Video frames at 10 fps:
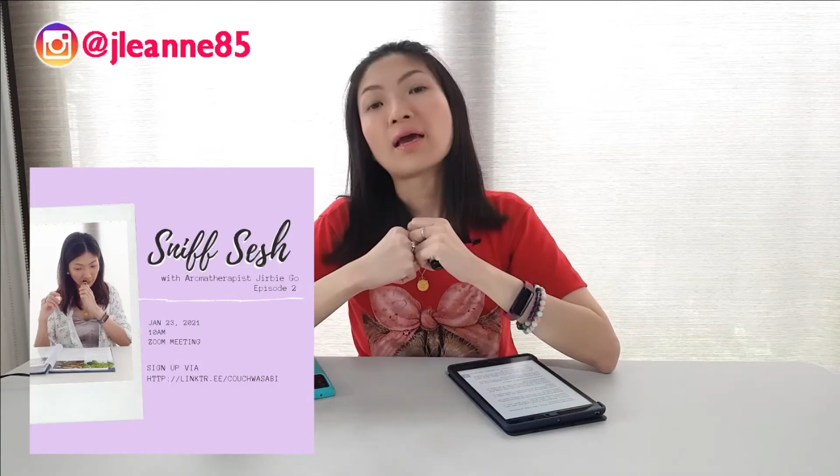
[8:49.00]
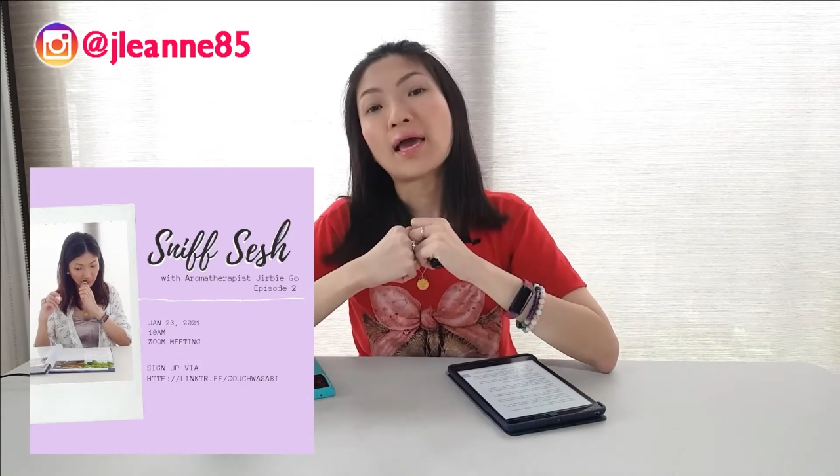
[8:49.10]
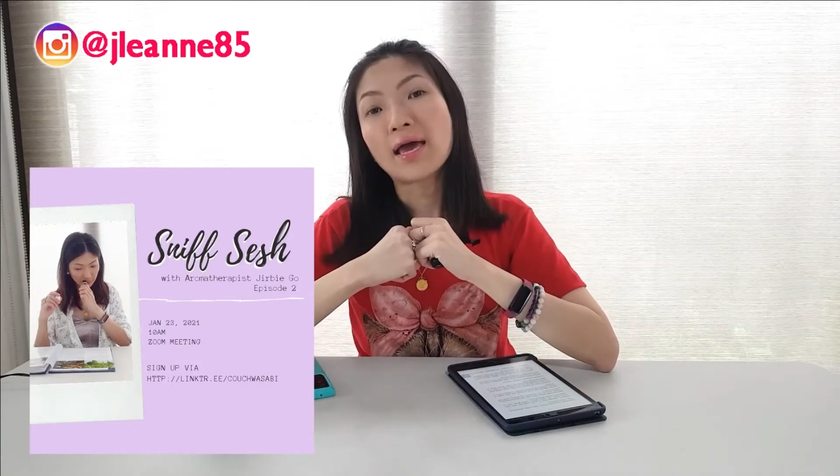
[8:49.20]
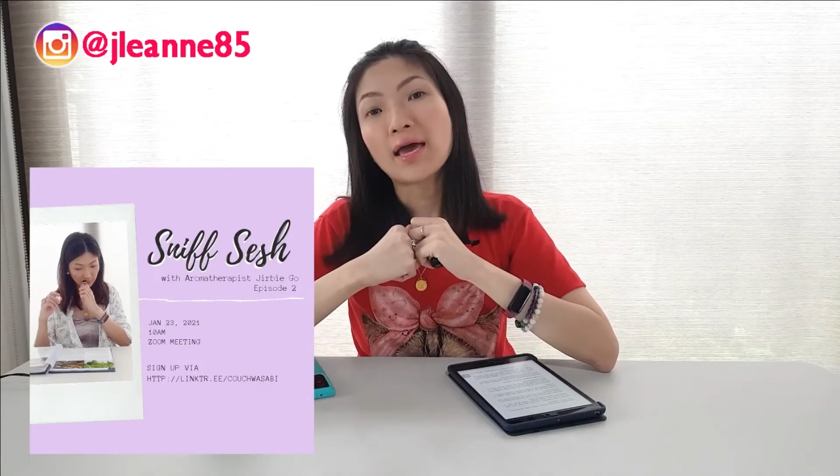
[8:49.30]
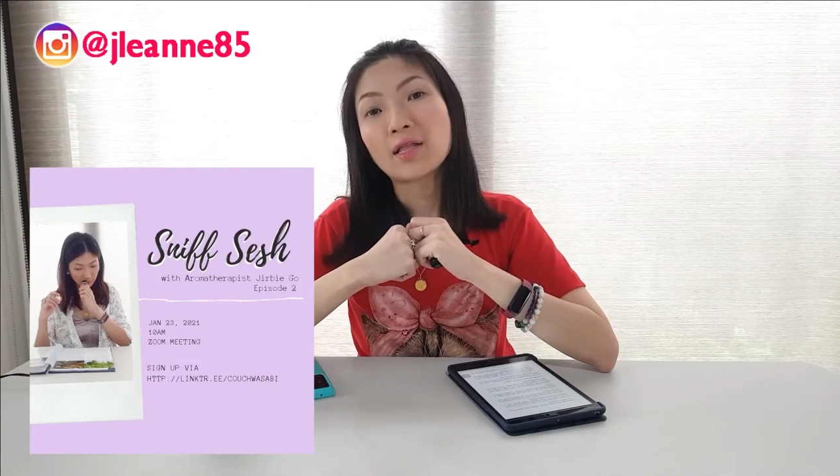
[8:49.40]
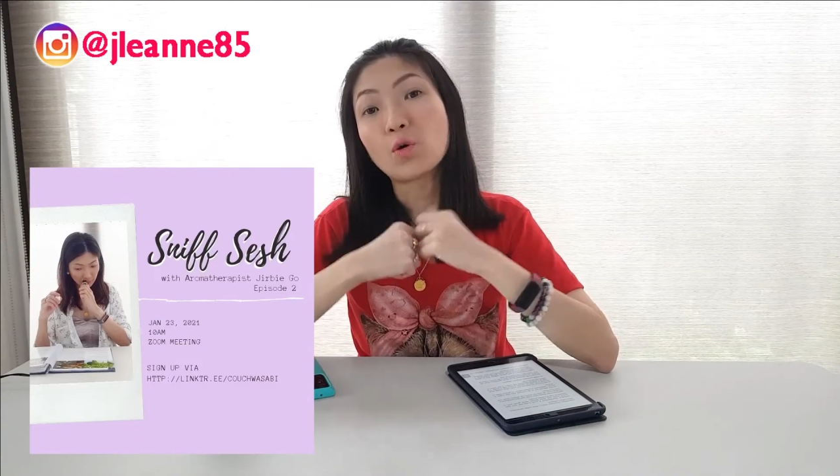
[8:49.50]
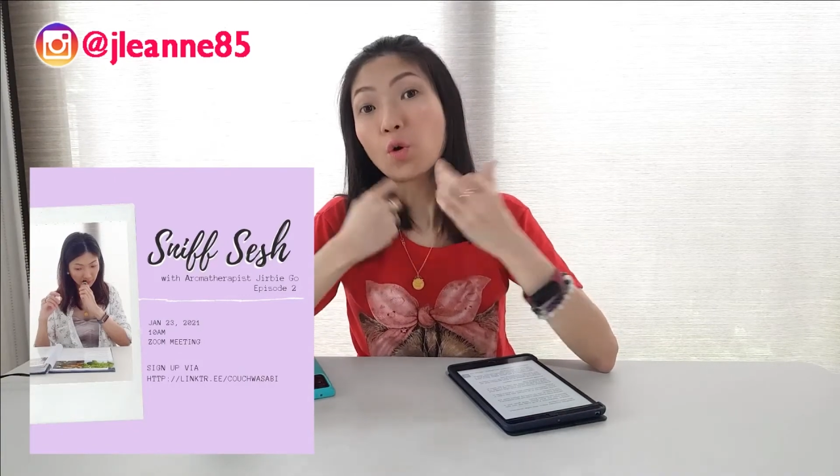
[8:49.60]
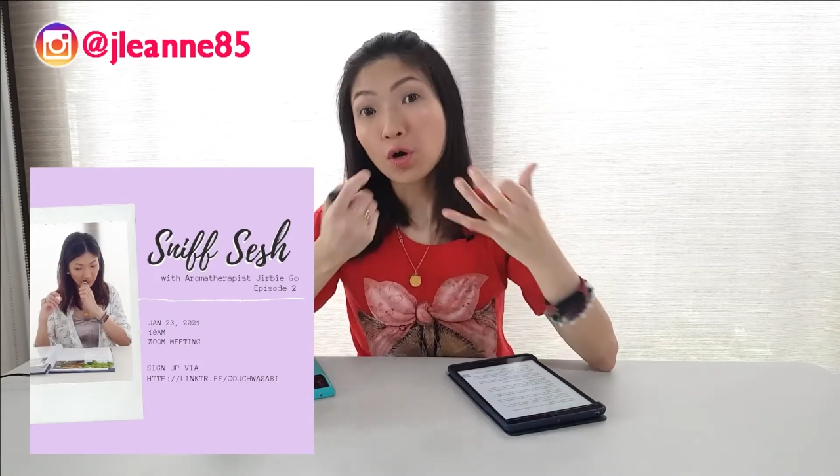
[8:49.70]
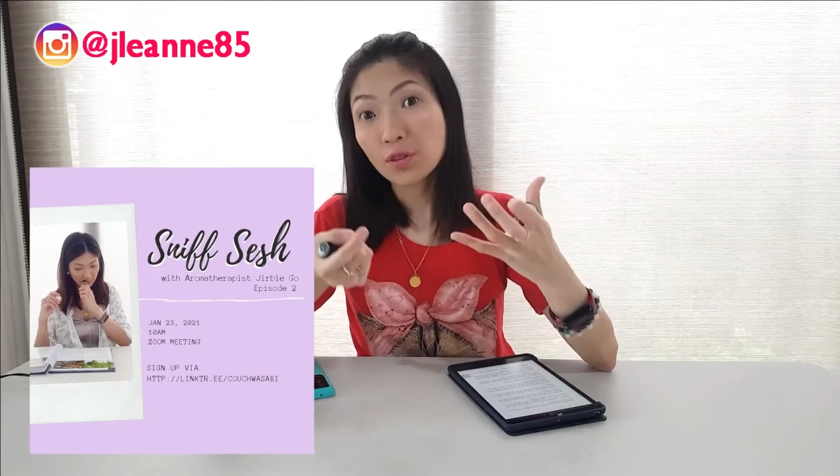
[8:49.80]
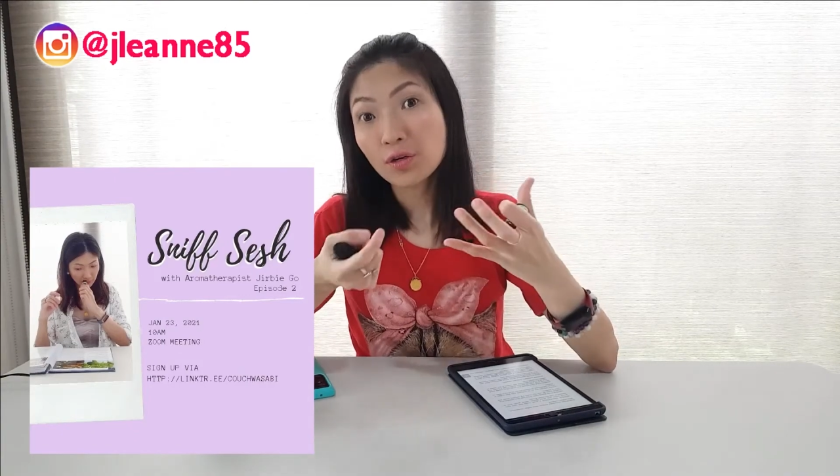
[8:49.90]
and
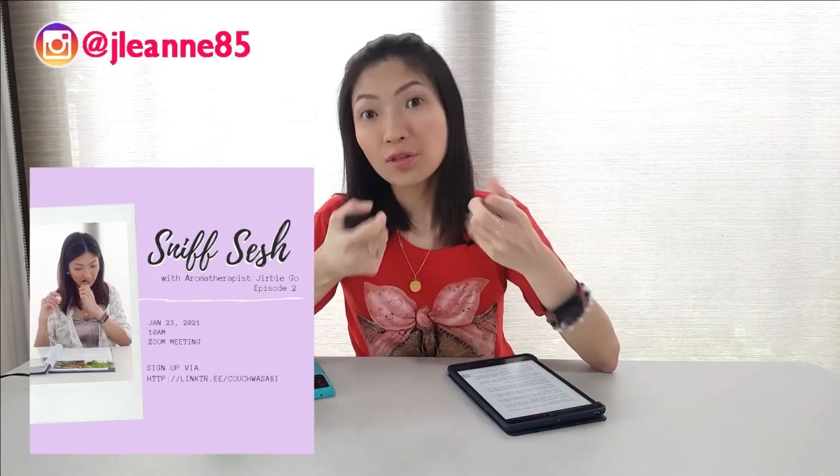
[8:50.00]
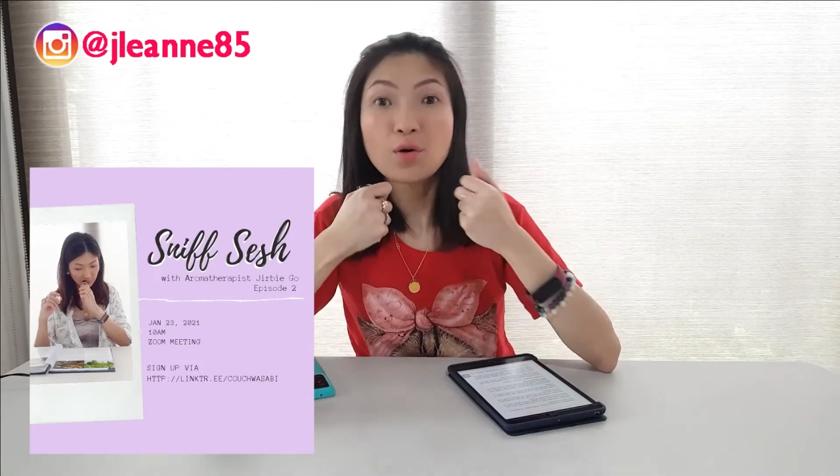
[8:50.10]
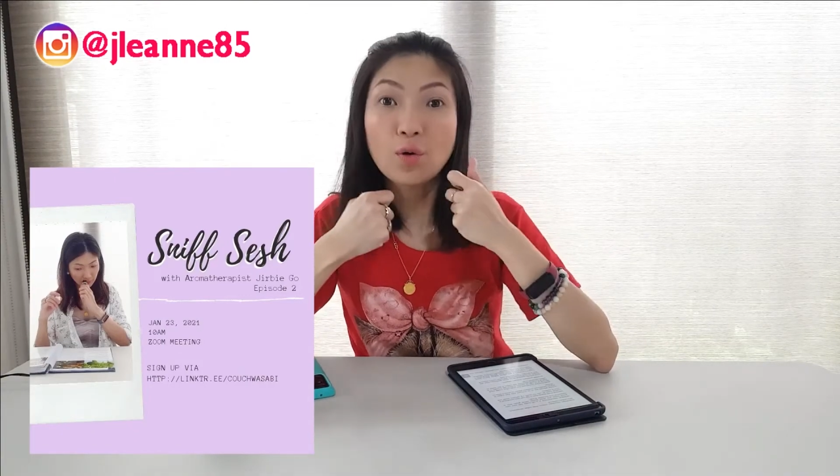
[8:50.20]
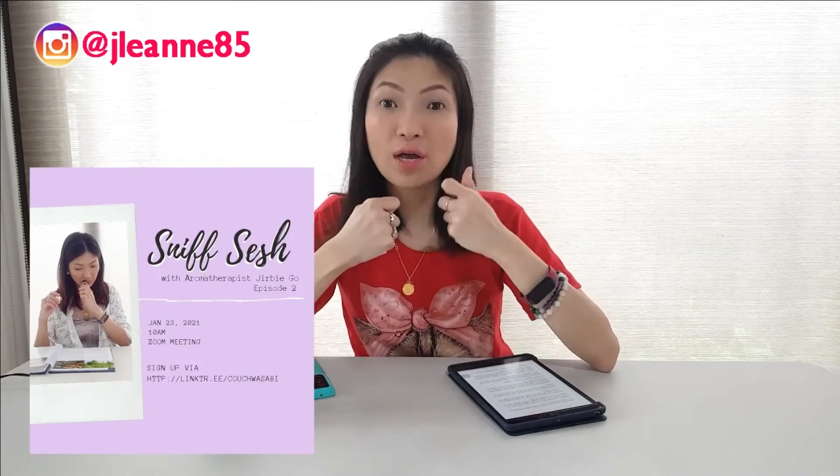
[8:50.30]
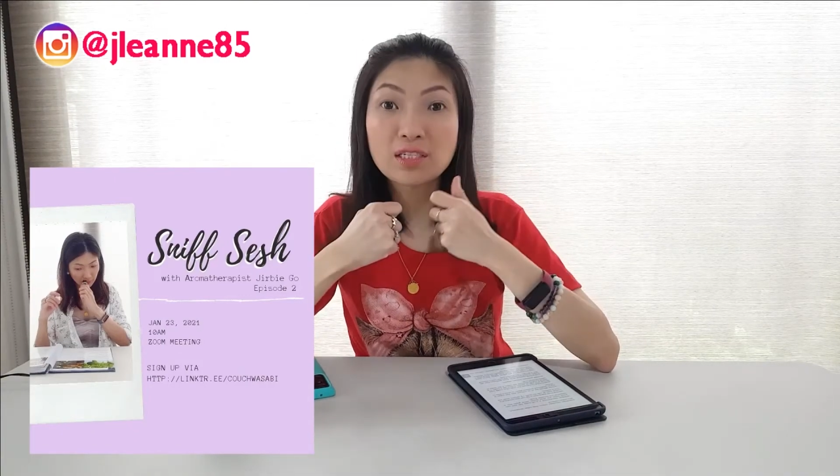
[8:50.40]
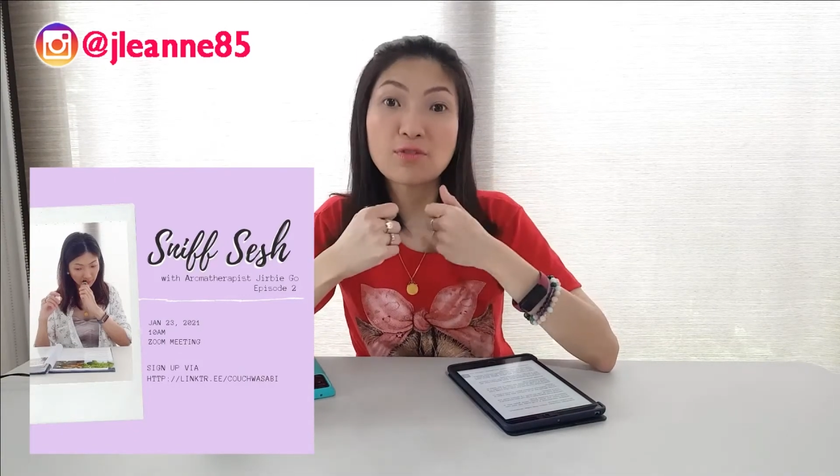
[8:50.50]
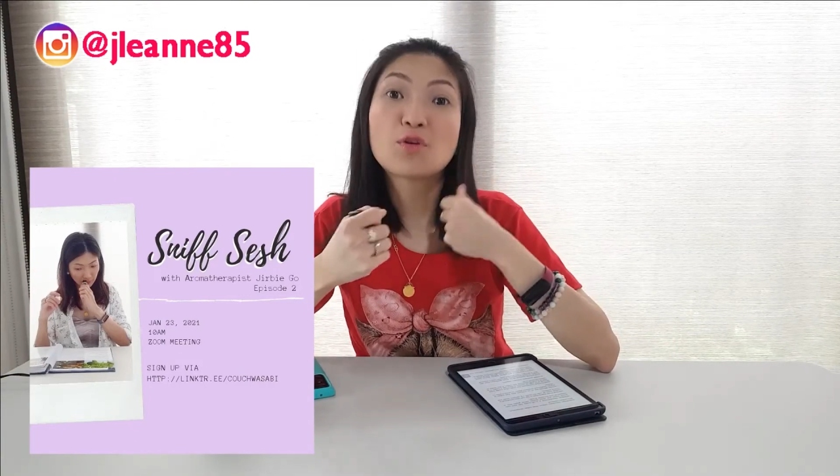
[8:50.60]
order the oils